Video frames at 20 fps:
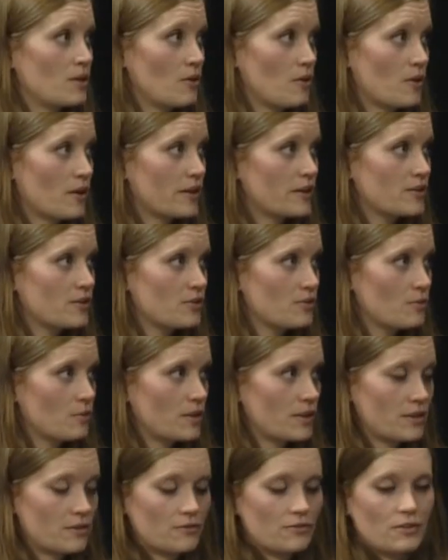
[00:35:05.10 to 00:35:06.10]
Gorge,
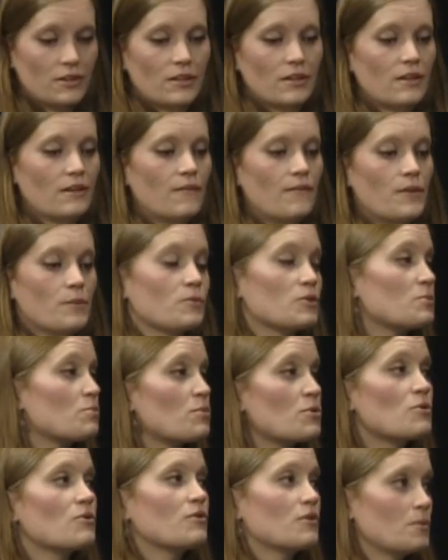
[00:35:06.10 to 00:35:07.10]
one of the most
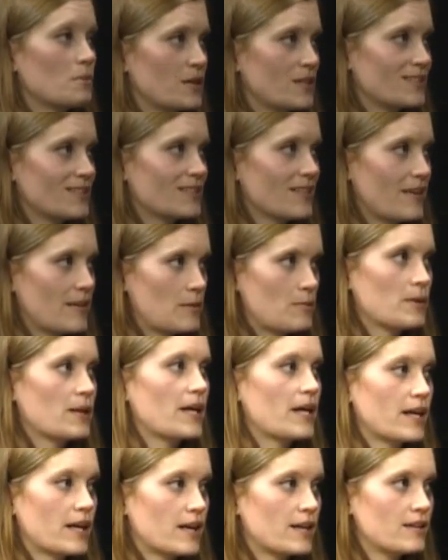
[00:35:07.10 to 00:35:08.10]
beautiful places on the
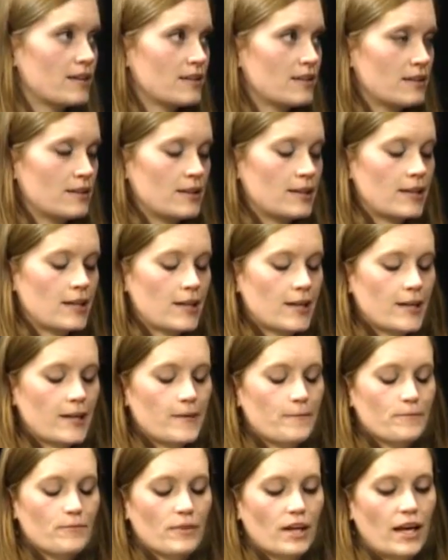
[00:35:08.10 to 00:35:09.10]
planet.
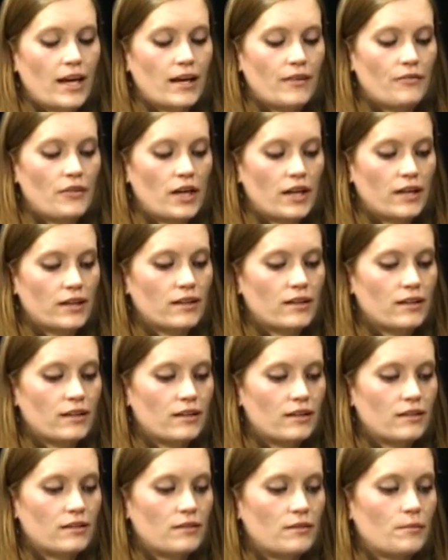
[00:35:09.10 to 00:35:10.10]
Um, and then
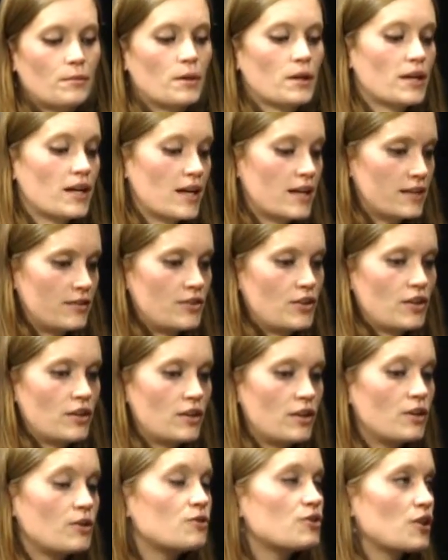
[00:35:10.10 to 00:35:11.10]
put it onto
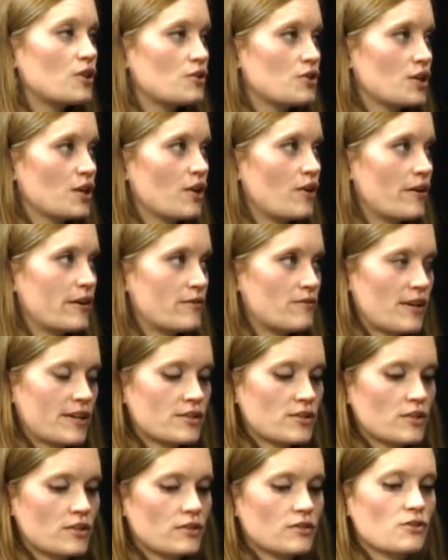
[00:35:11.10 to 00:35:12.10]
huge ocean going
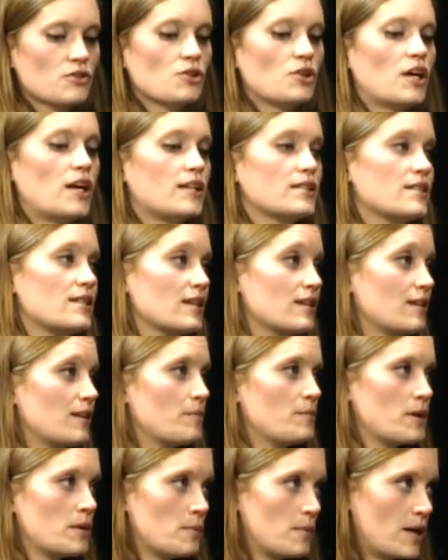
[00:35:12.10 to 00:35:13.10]
vessels, cross the
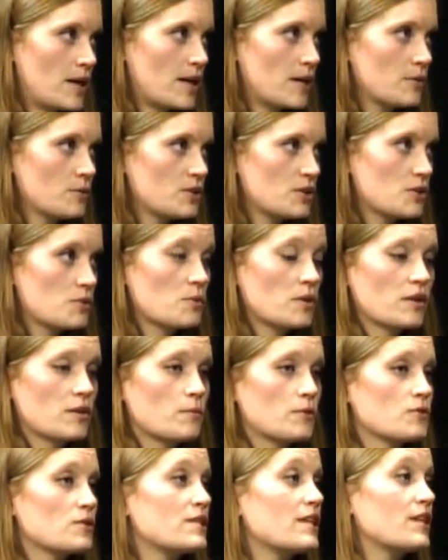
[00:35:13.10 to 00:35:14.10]
Columbia Bar, which is one of the
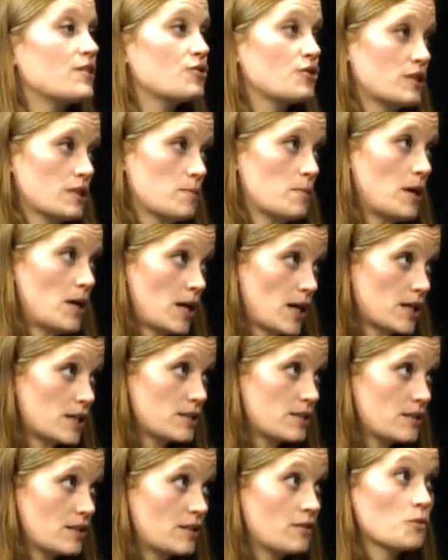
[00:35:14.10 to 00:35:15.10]
most dangerous
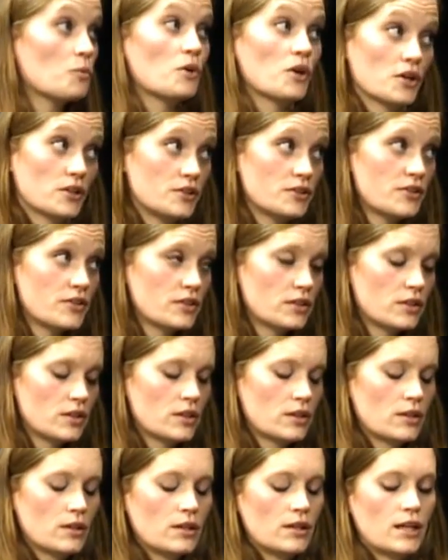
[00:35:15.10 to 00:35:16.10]
bars in the world, mm-hmm.
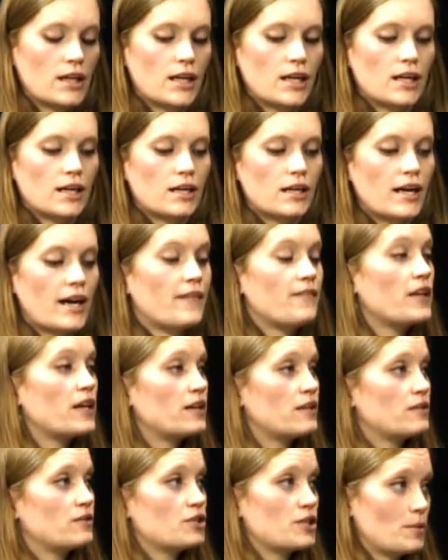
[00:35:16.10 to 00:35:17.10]
uh, and
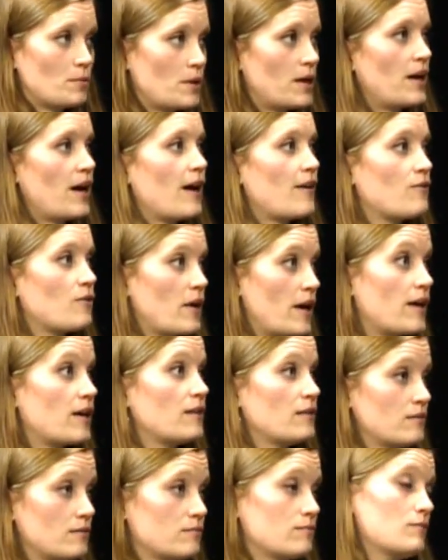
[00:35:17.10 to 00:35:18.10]
then ship it
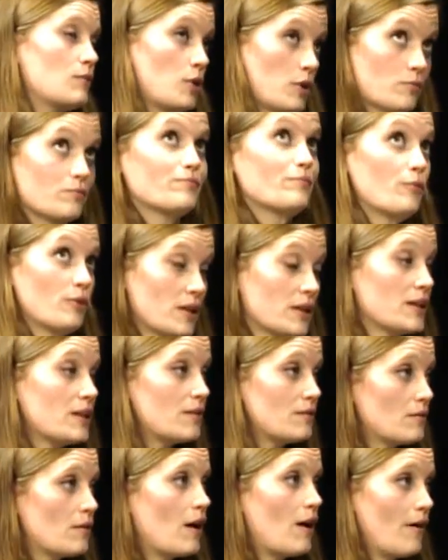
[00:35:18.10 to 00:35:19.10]
halfway or
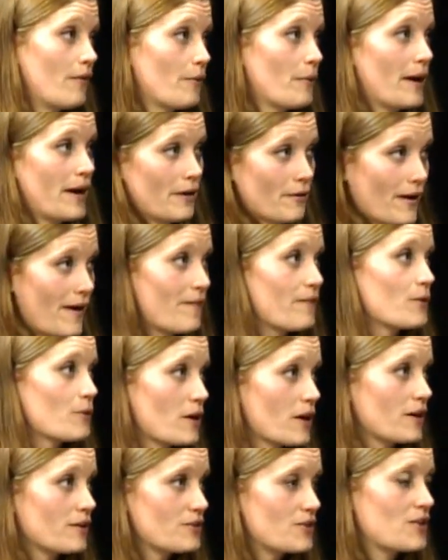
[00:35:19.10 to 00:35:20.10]
really all the way around the
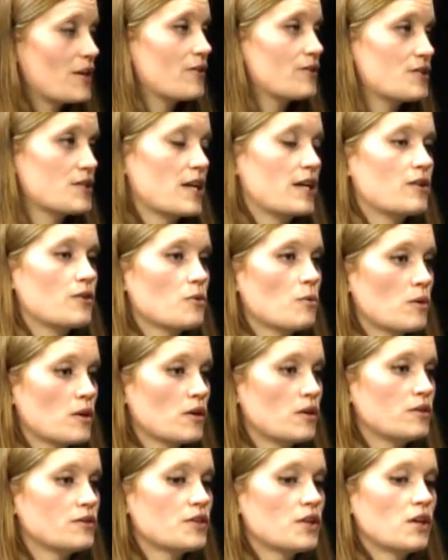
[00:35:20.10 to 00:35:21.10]
world to the other side of the
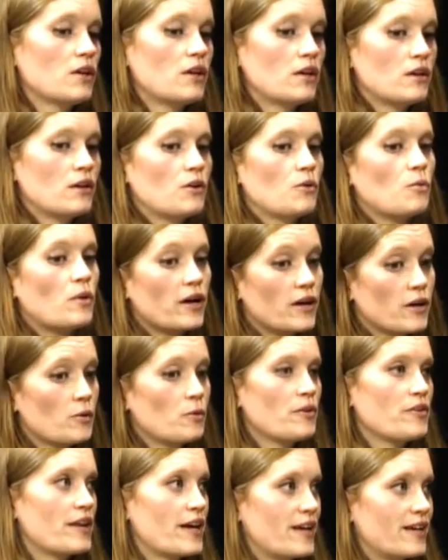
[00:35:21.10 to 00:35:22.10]
world, where it
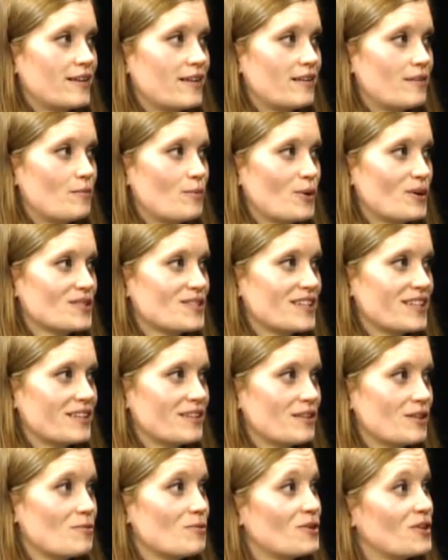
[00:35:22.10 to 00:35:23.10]
will then
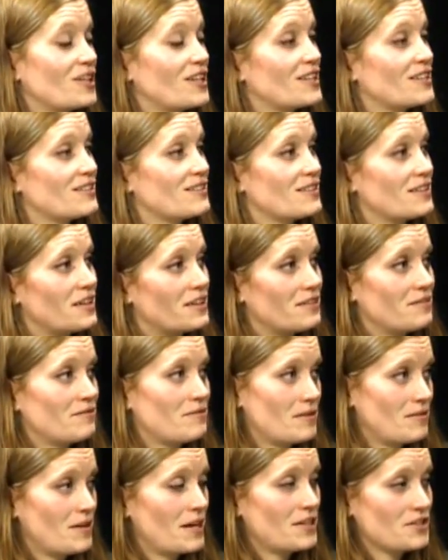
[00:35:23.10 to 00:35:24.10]
poison communities in
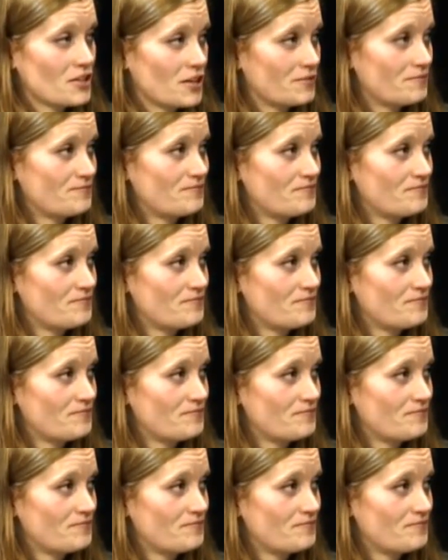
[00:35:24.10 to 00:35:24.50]
Asia.